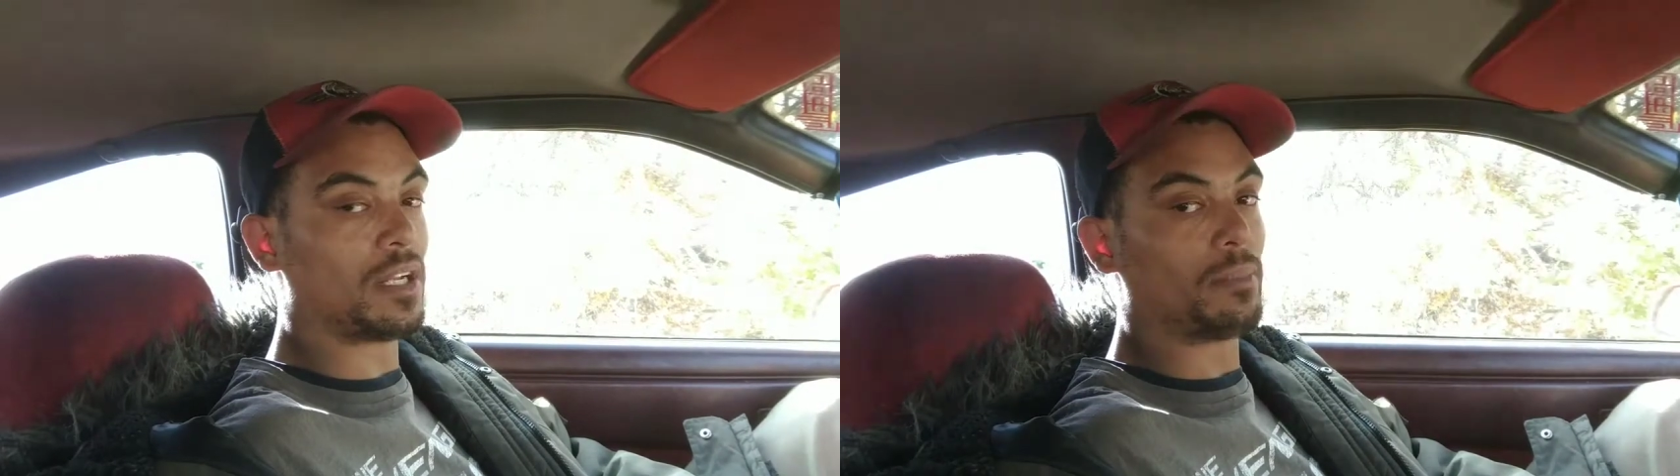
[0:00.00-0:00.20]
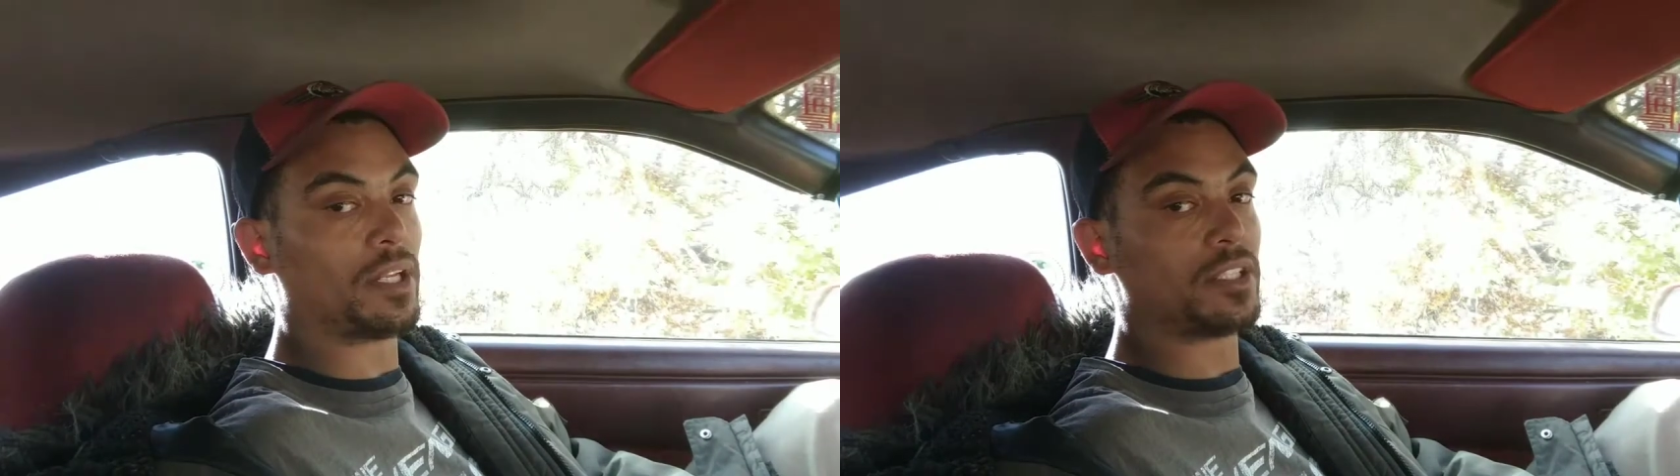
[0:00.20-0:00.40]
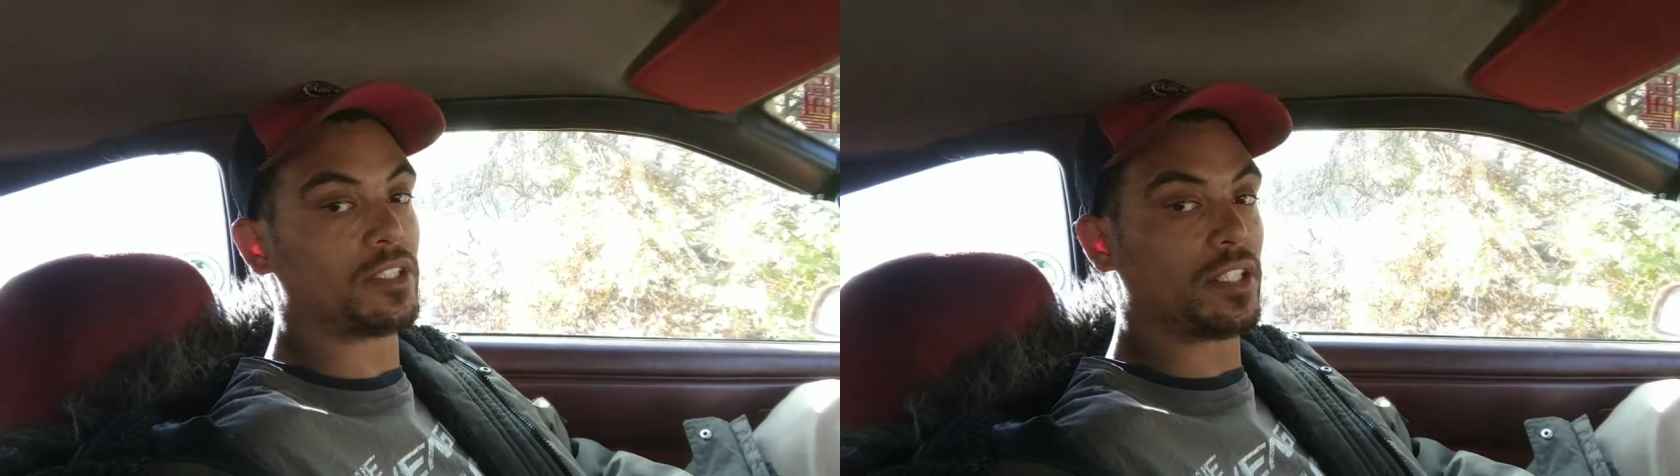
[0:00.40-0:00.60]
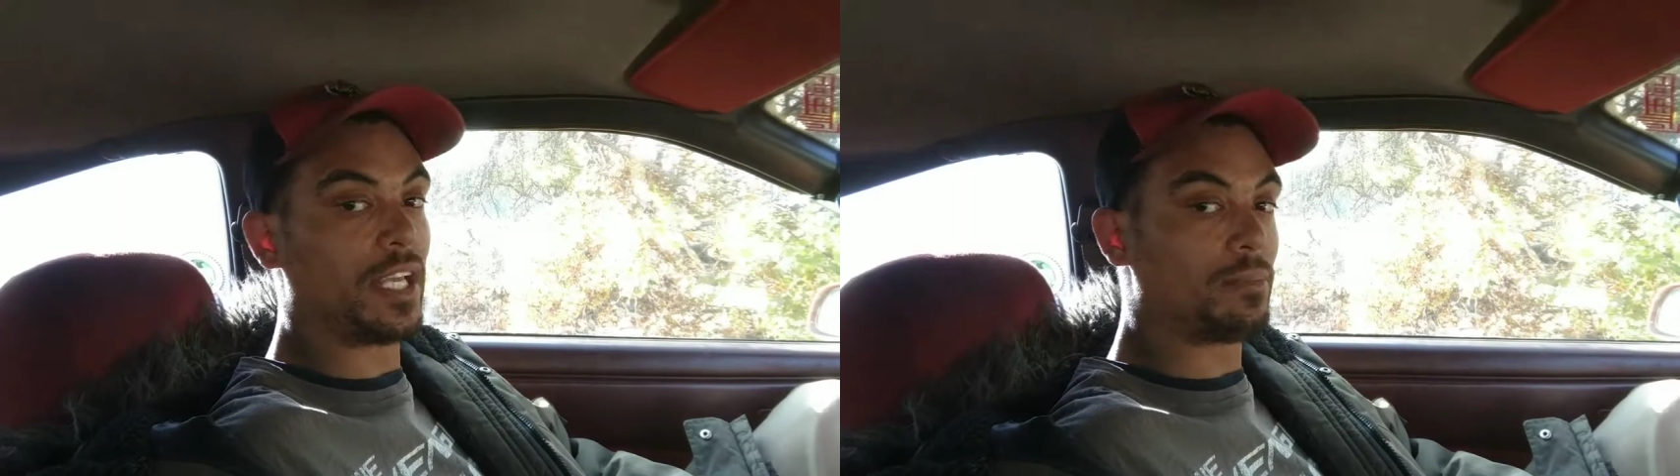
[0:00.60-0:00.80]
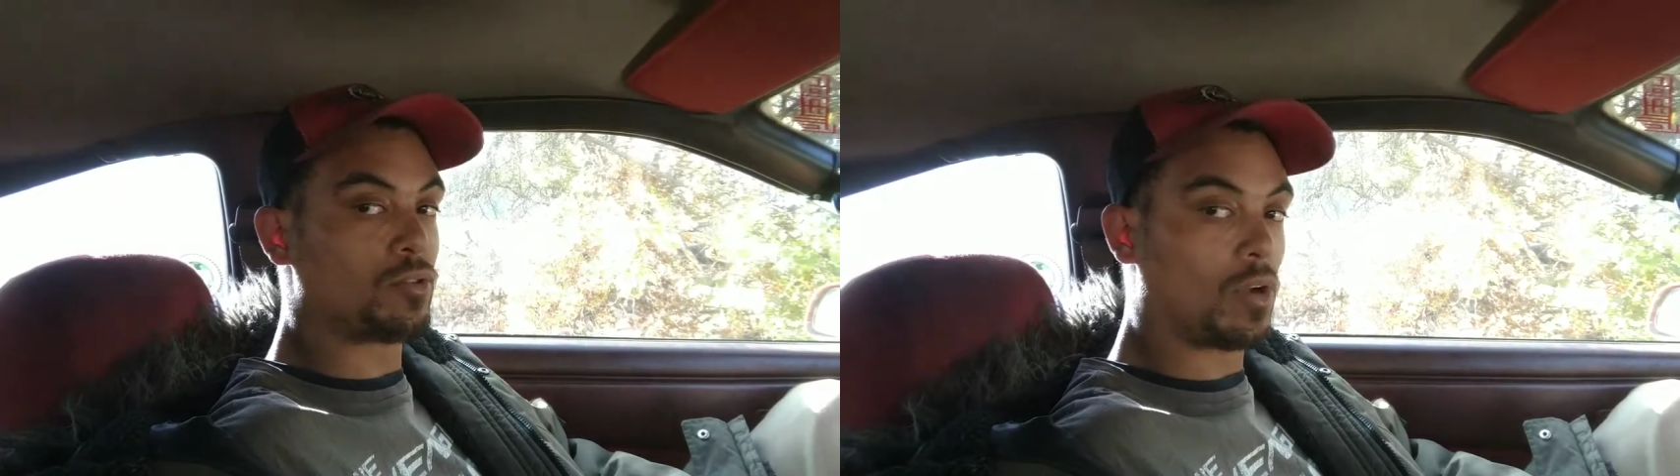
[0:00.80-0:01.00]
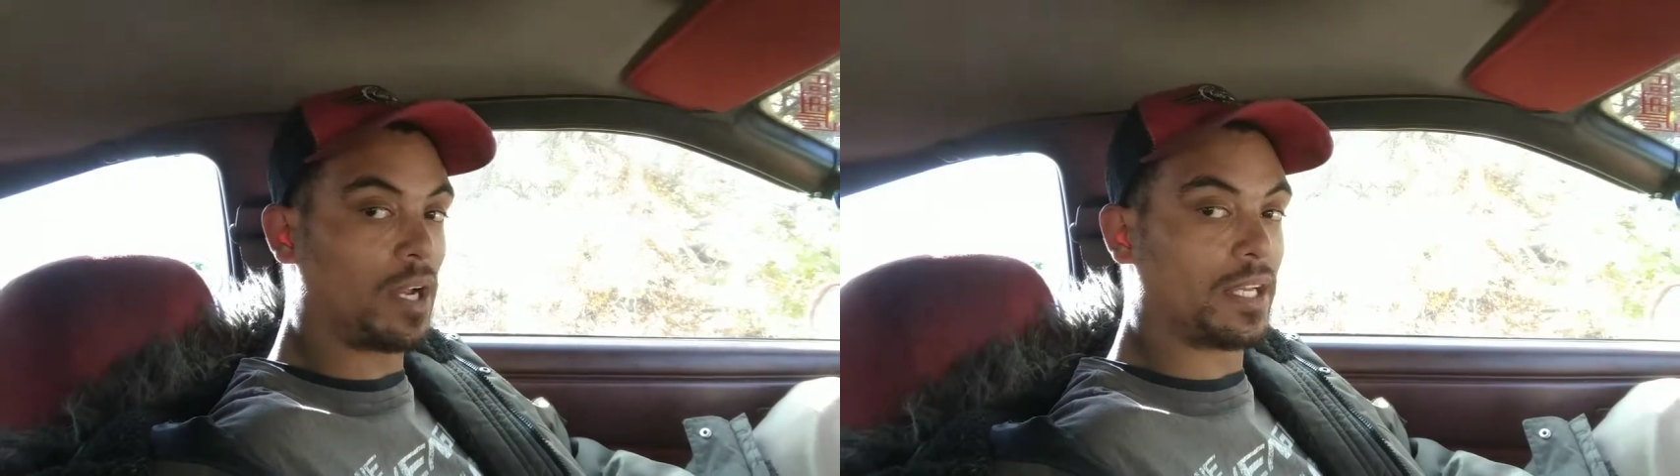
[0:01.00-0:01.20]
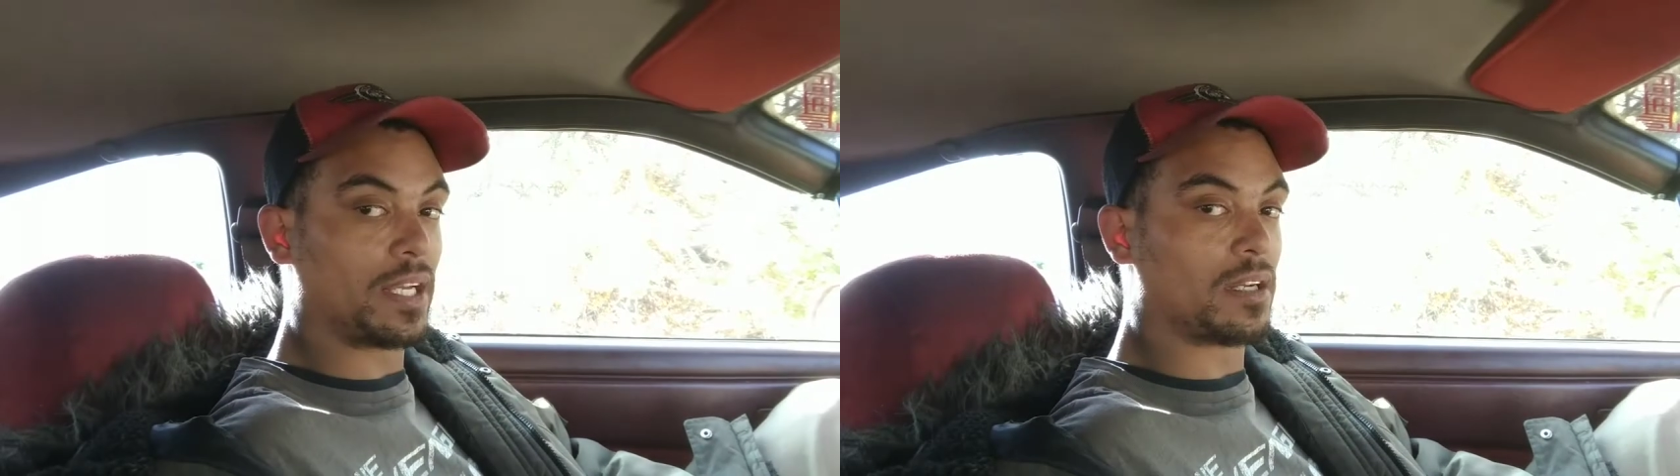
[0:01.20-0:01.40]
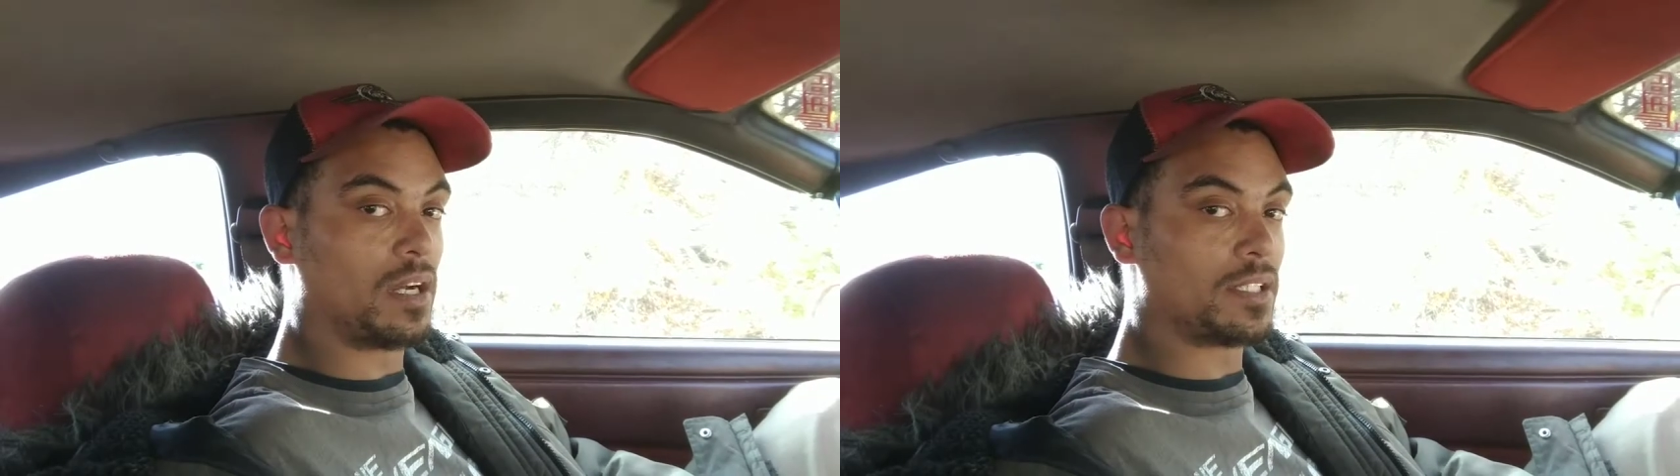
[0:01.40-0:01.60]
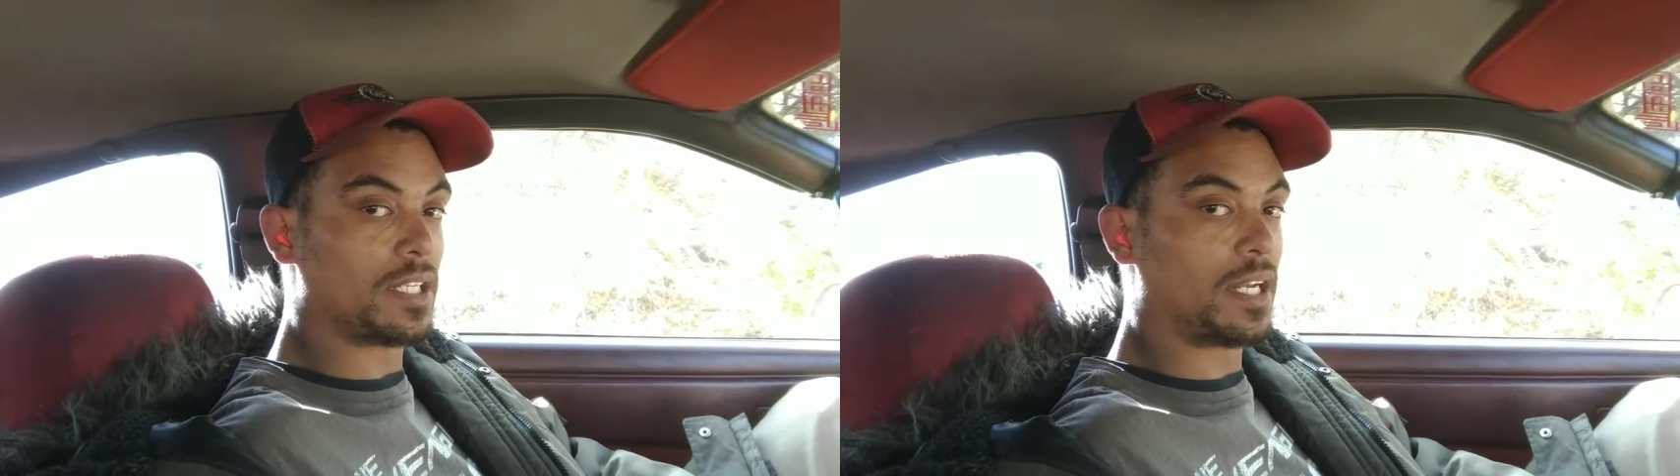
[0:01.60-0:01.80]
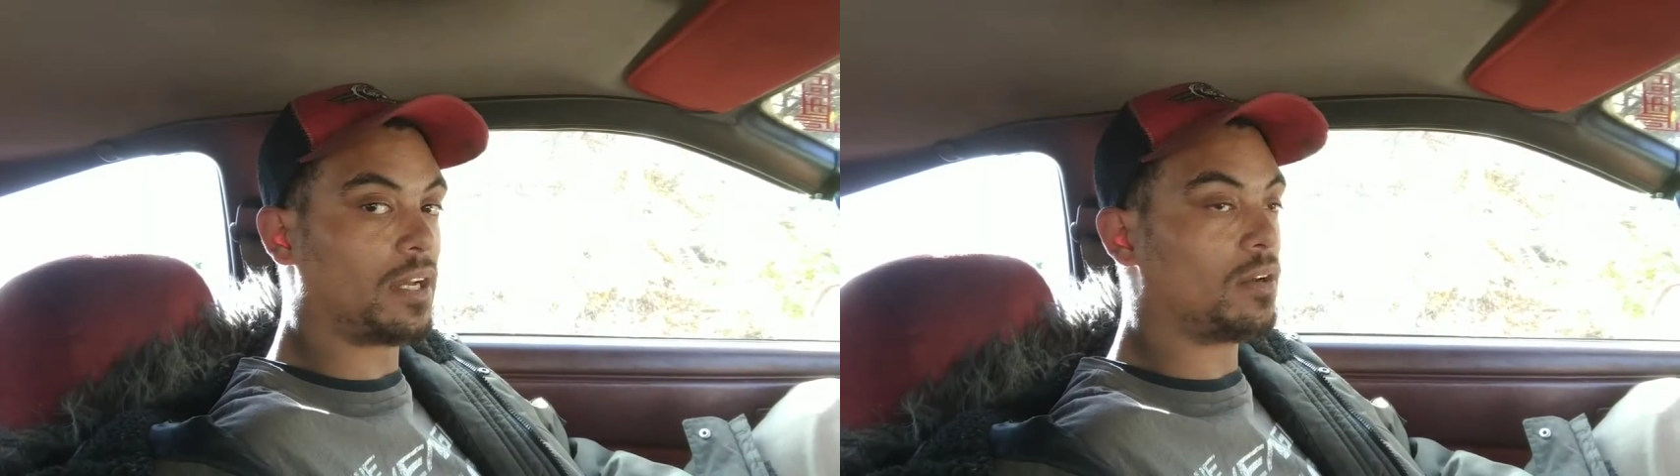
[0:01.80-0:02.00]
I'm going to keep trying to get
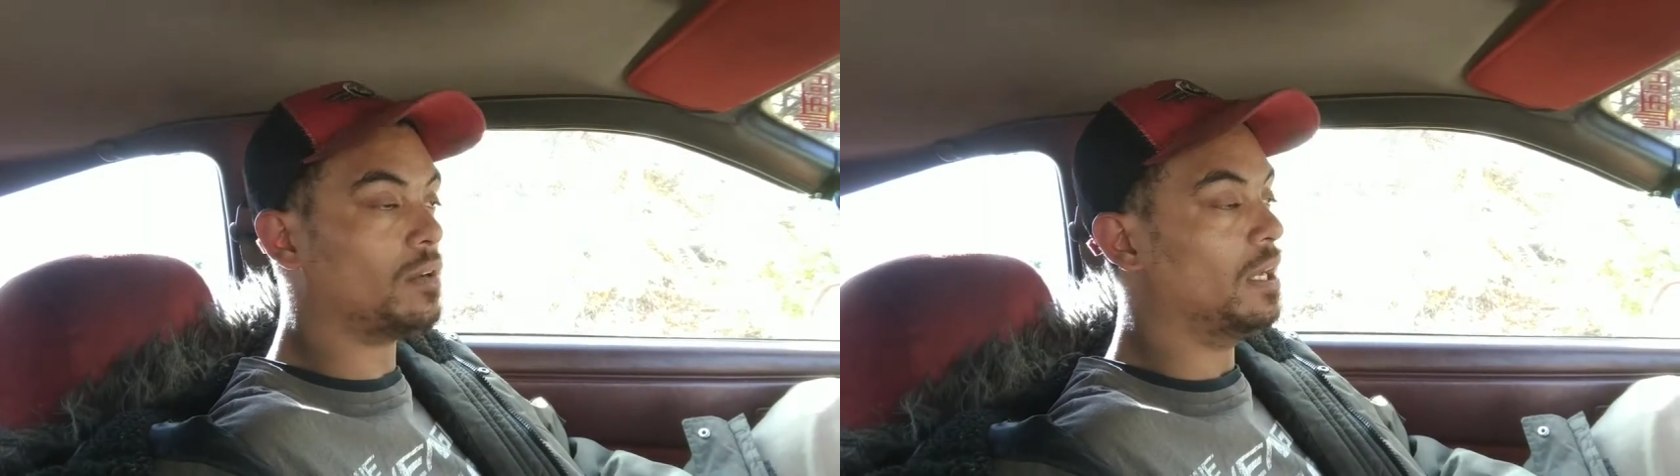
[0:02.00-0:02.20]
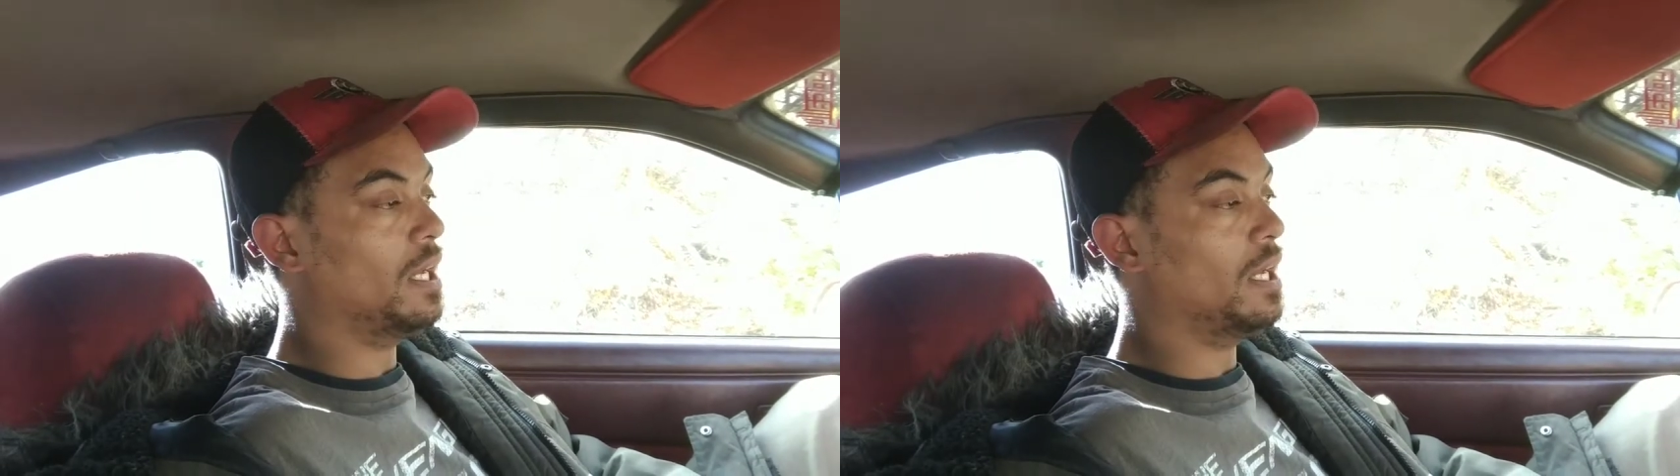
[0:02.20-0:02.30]
content out,